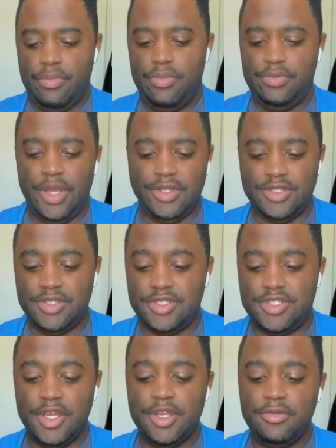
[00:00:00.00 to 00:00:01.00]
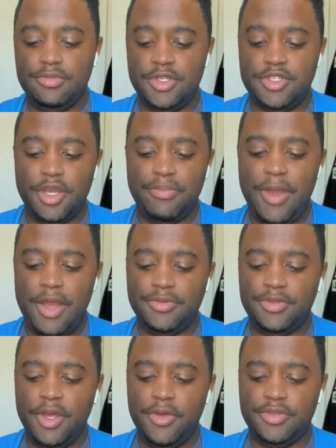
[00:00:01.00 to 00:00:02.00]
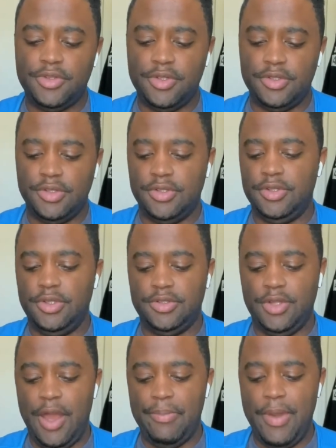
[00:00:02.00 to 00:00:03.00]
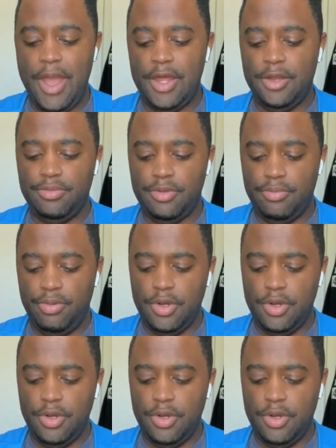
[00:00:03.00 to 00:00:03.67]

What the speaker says: Like the chicken patties themselves is not bad. They're pretty